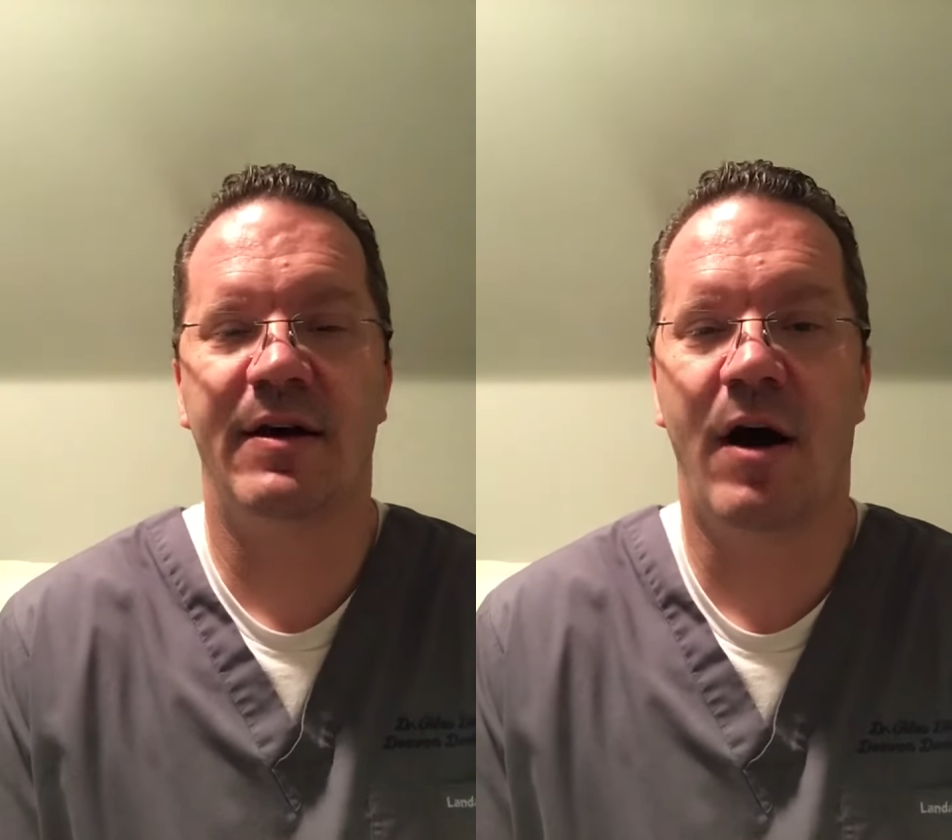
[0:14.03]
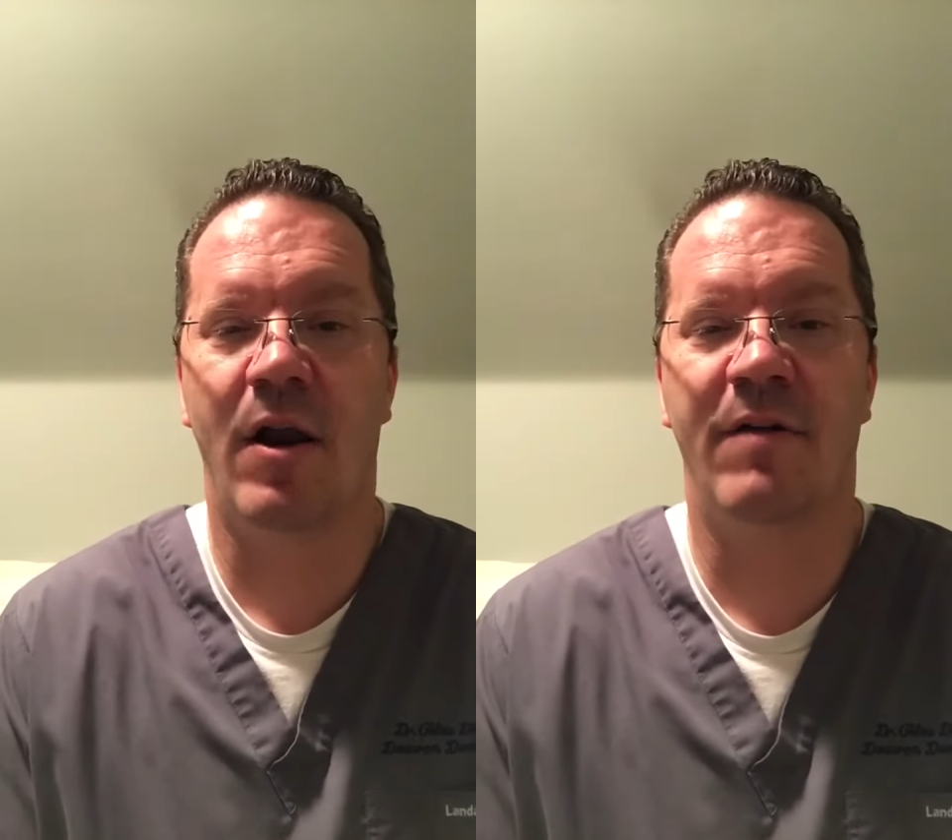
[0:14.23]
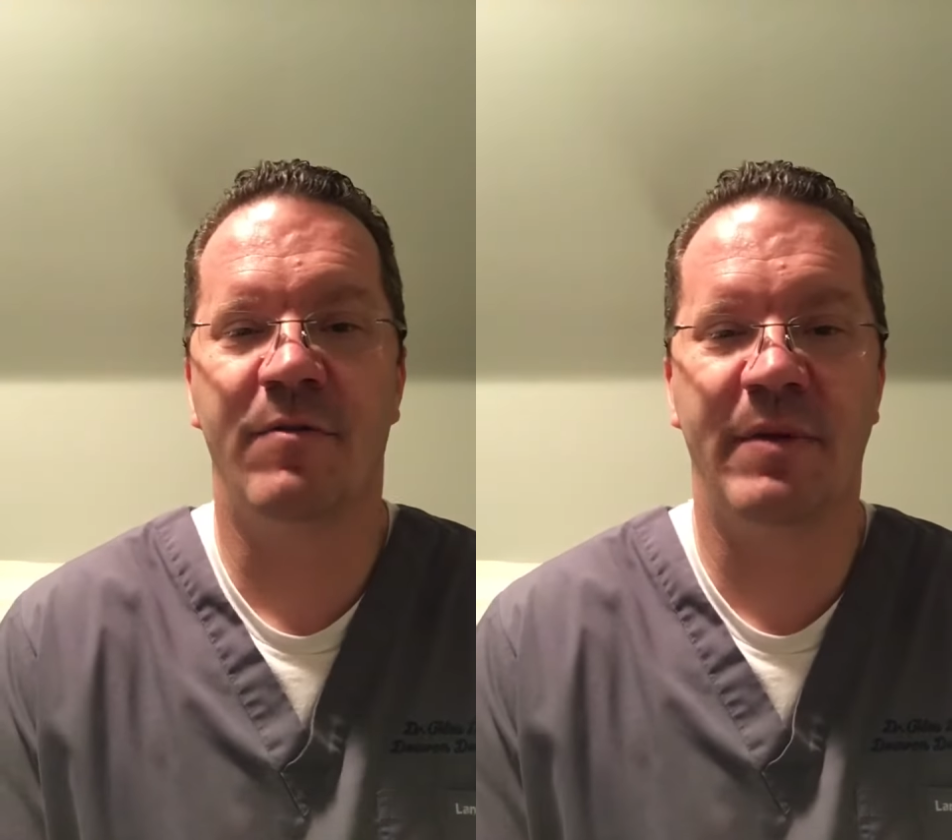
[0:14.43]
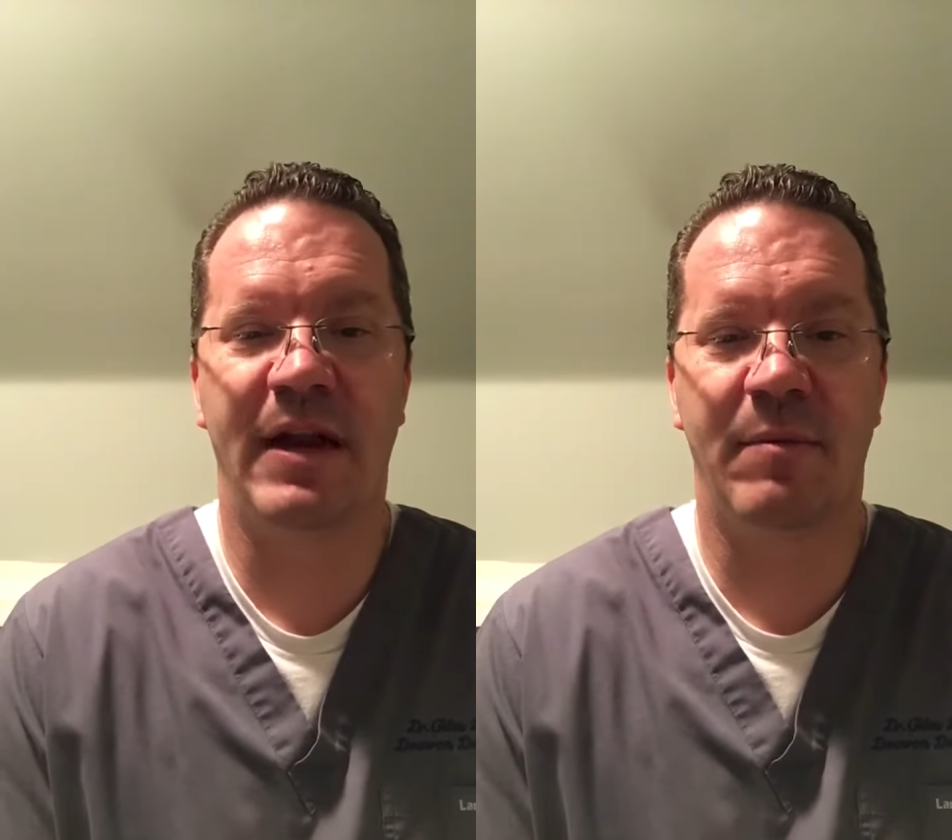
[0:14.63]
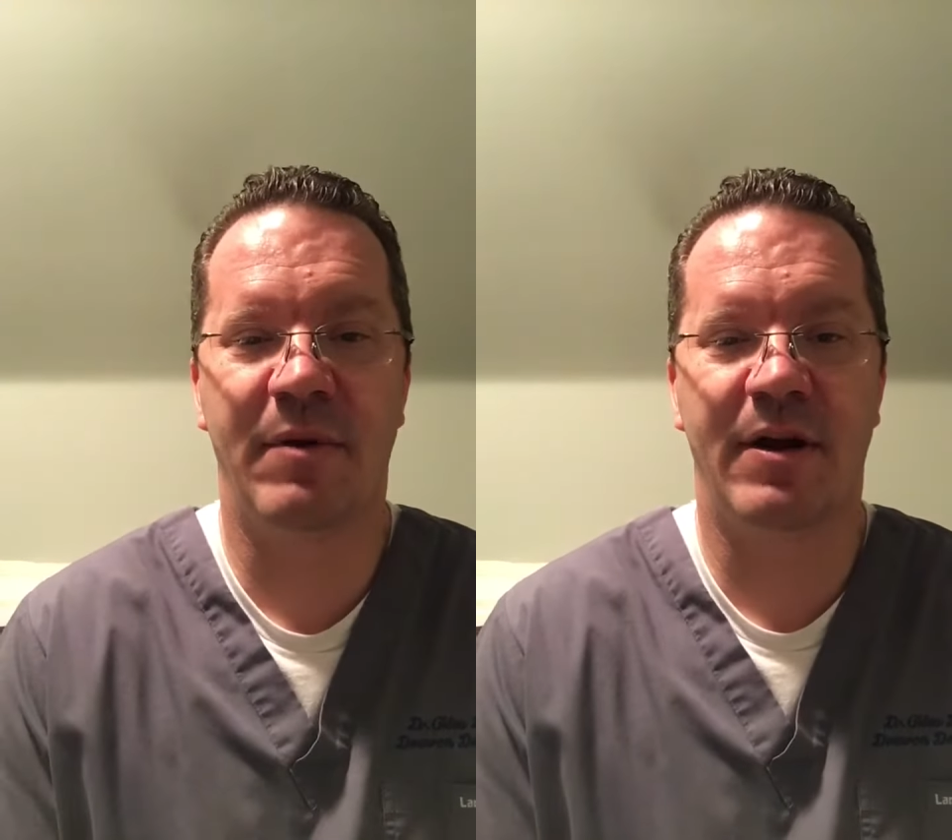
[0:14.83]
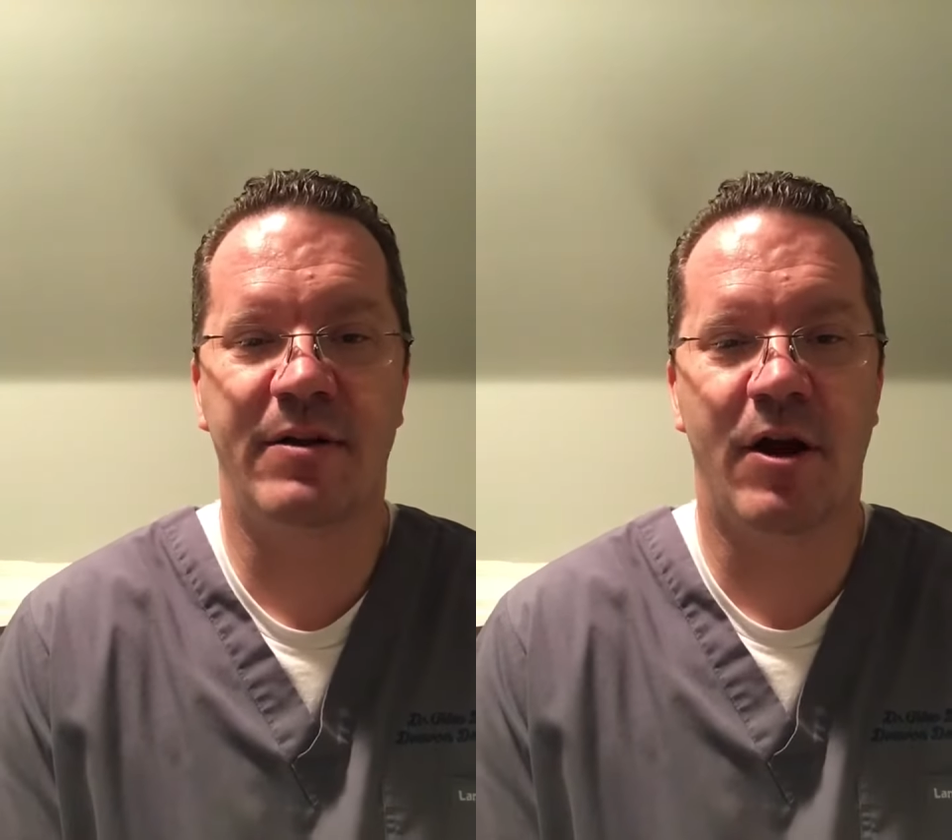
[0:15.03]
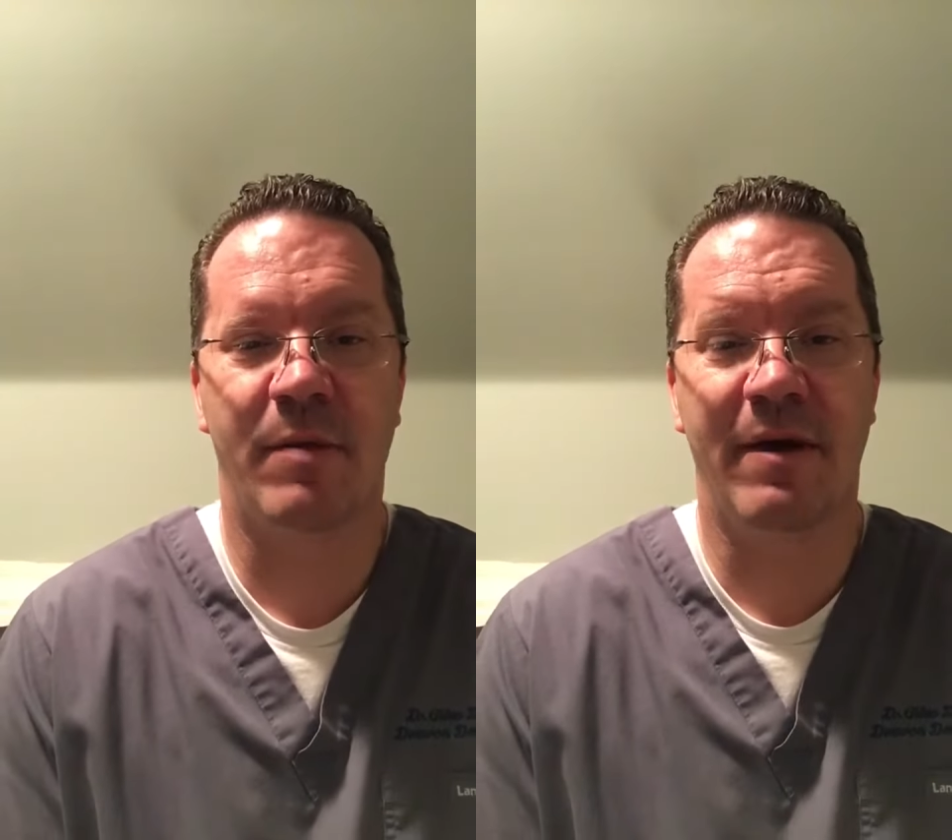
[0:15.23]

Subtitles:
all of them, and I'm going to talk